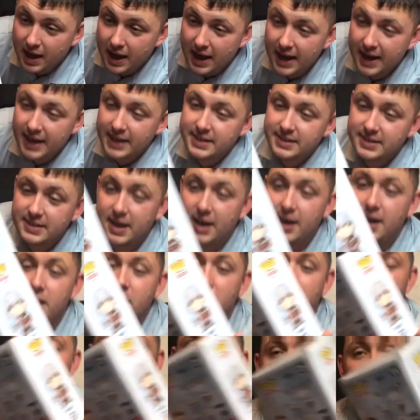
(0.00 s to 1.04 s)
And
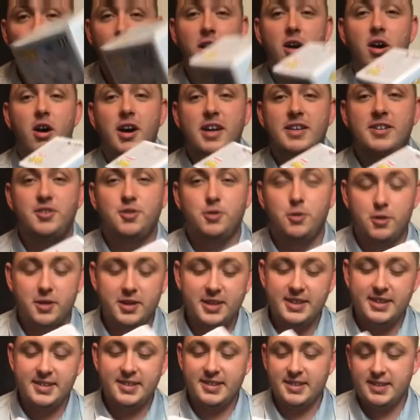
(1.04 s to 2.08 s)
when I saw
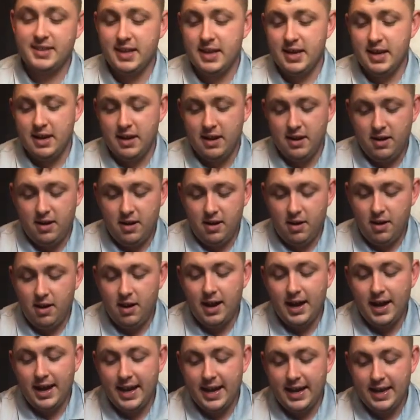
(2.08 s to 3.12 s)
this,
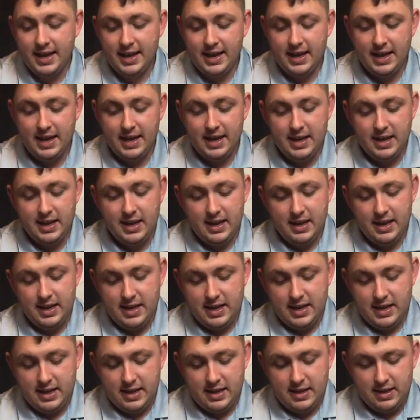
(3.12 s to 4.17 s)
I
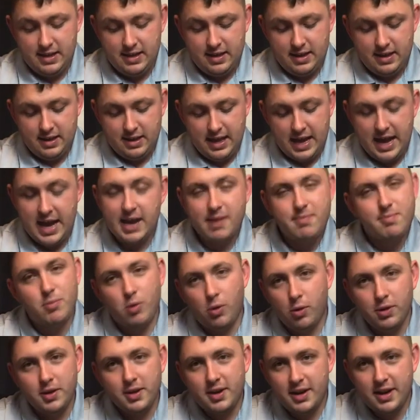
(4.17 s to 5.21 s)
had
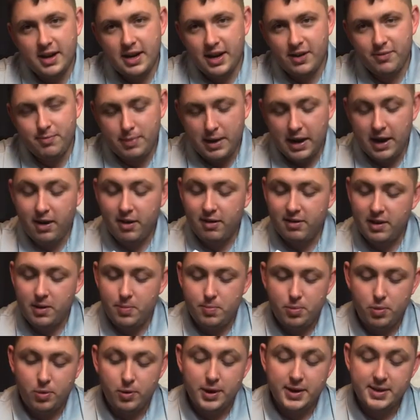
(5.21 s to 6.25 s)
more than enough
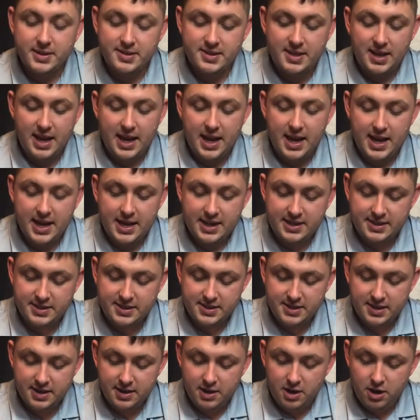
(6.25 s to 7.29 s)
power-up points
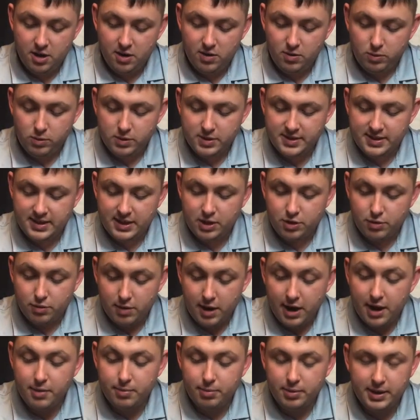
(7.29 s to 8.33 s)
and was
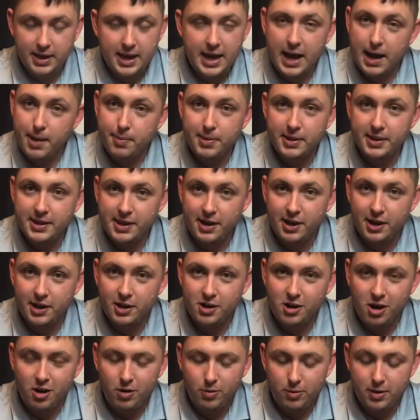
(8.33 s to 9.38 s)
incredibly happy that I
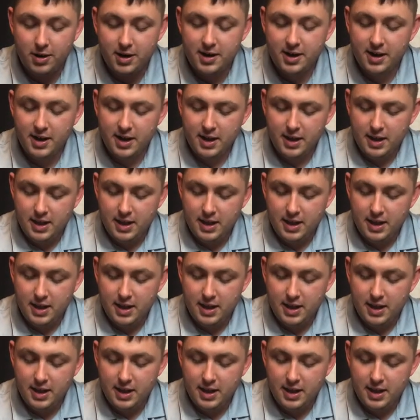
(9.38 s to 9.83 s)
got one.